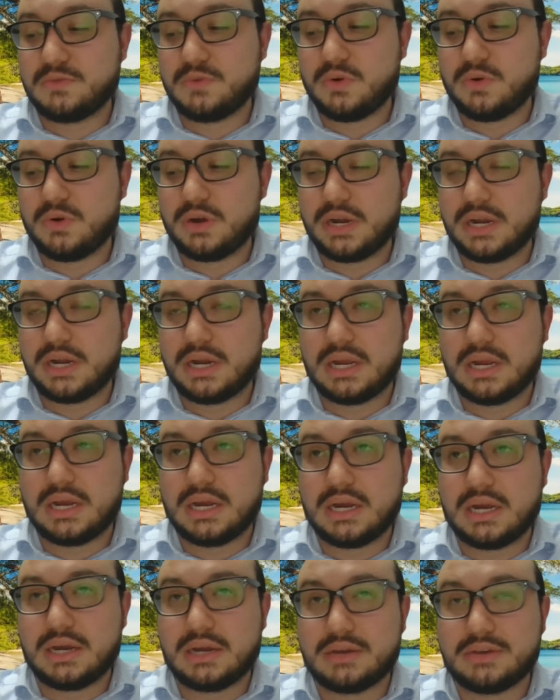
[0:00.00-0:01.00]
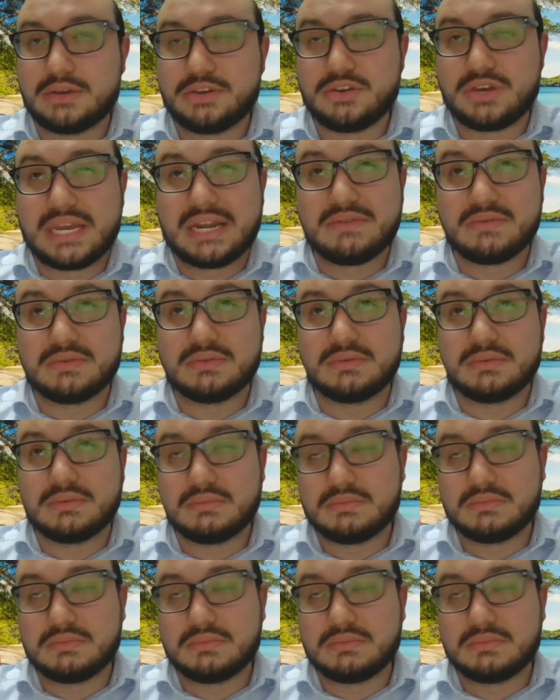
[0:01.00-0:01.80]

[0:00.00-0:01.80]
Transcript: for you can